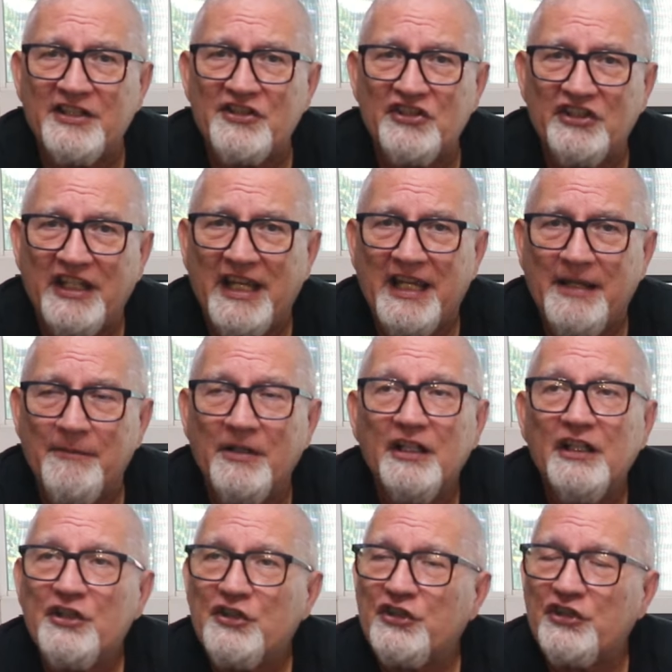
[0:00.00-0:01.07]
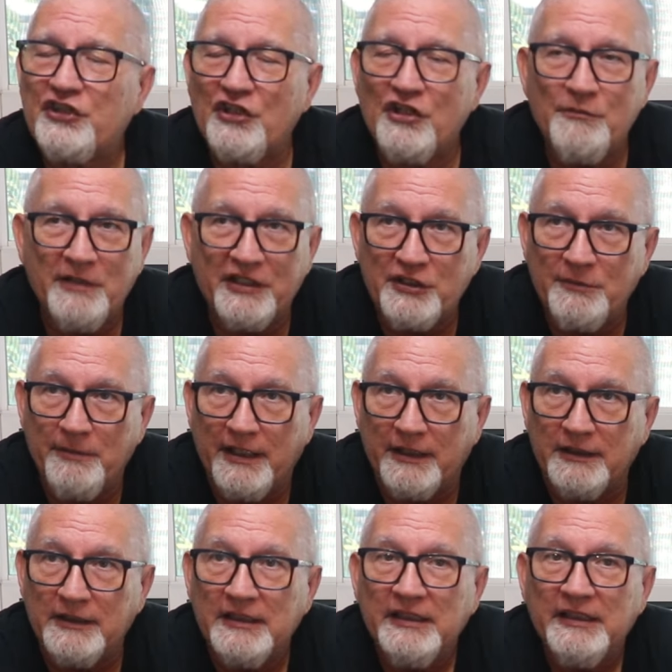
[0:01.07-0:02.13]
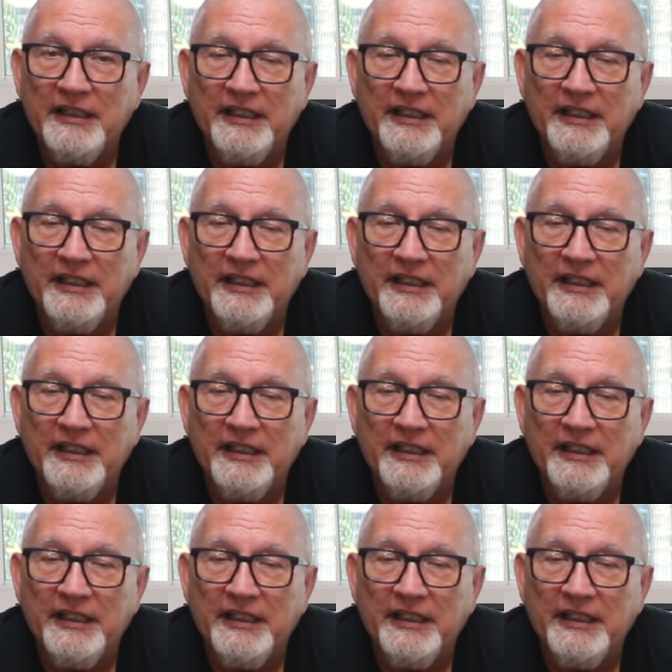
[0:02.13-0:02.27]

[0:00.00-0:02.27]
this game so much better